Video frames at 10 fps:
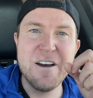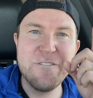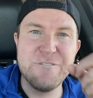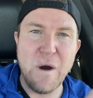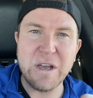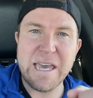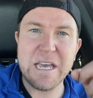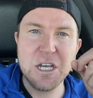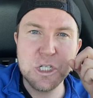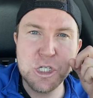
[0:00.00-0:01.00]

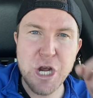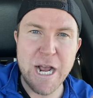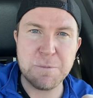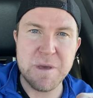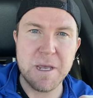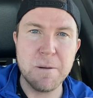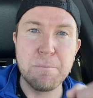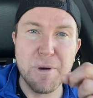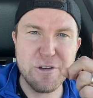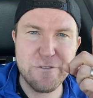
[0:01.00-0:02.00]
Fucking check me,
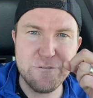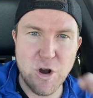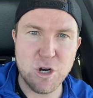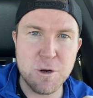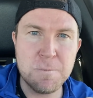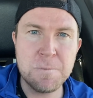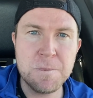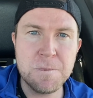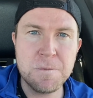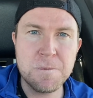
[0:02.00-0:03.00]
motherfucker.
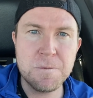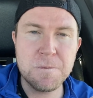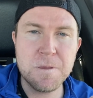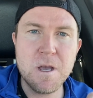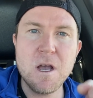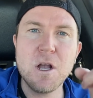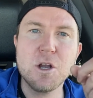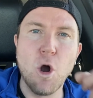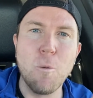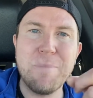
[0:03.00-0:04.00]

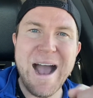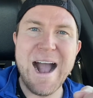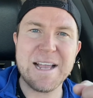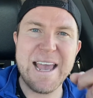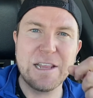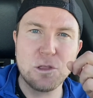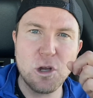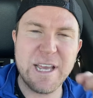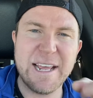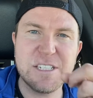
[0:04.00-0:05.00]
Go back and
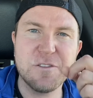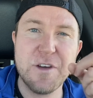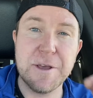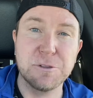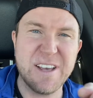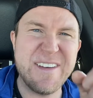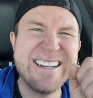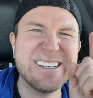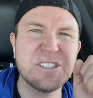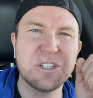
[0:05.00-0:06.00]
look at his videos. If he
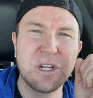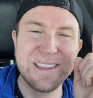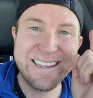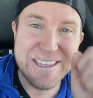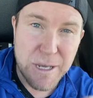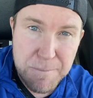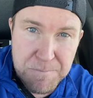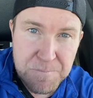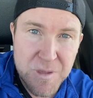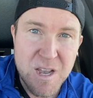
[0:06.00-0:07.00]
doesn't delete them,
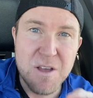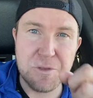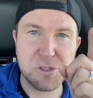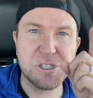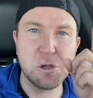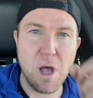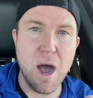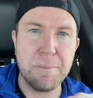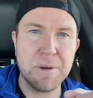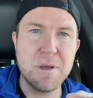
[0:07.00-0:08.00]
they're still
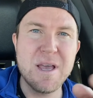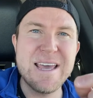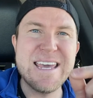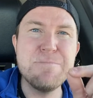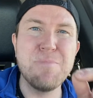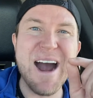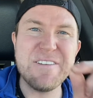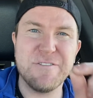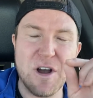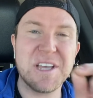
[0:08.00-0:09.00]
up. He might
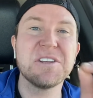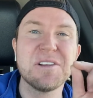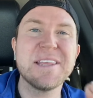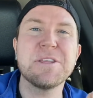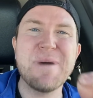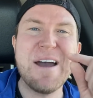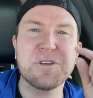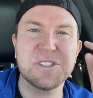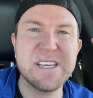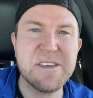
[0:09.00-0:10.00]
fucking delete them after
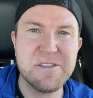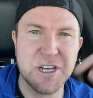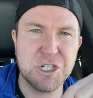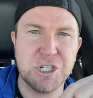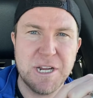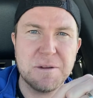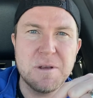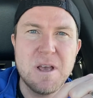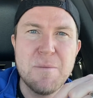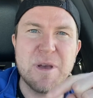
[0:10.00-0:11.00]
seeing this shit
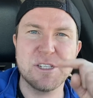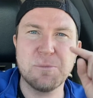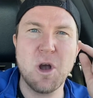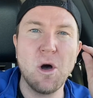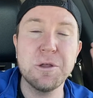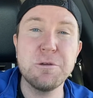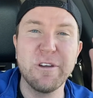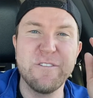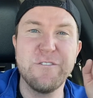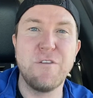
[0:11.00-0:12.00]
because I'm calling you the
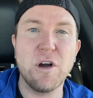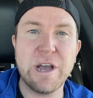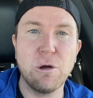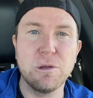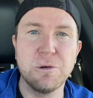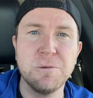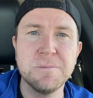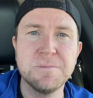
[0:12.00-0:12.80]
fuck out, Lou.